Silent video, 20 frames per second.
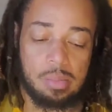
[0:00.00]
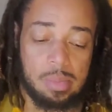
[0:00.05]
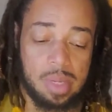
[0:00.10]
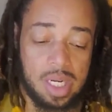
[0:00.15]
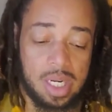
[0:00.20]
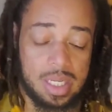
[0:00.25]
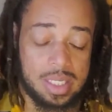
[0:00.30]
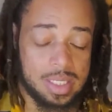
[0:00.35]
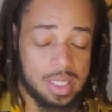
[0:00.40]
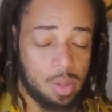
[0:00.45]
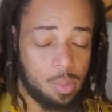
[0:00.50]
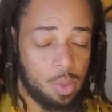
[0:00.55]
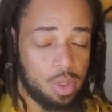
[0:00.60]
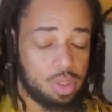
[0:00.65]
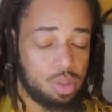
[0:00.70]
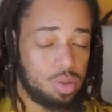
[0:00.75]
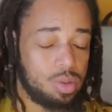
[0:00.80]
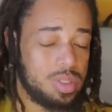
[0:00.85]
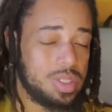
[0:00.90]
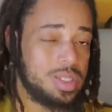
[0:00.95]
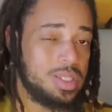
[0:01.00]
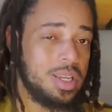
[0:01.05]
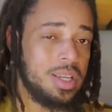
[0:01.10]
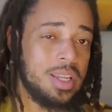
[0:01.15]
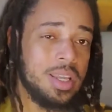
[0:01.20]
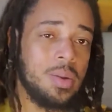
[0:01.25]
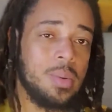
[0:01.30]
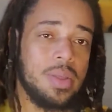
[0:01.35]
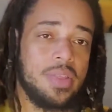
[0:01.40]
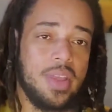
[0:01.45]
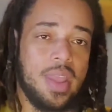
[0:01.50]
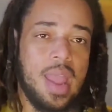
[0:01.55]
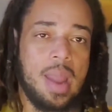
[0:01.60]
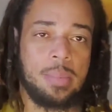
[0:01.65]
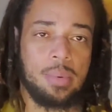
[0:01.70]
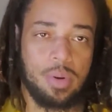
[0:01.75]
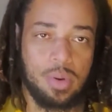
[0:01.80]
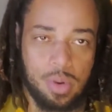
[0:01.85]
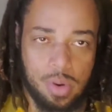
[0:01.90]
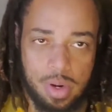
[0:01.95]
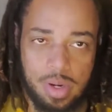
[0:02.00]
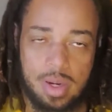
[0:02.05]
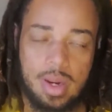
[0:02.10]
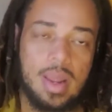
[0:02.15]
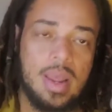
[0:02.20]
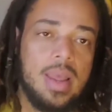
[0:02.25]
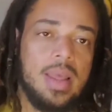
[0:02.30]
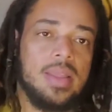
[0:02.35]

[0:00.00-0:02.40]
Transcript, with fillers: meaning someone who's dealing with a Capricorn.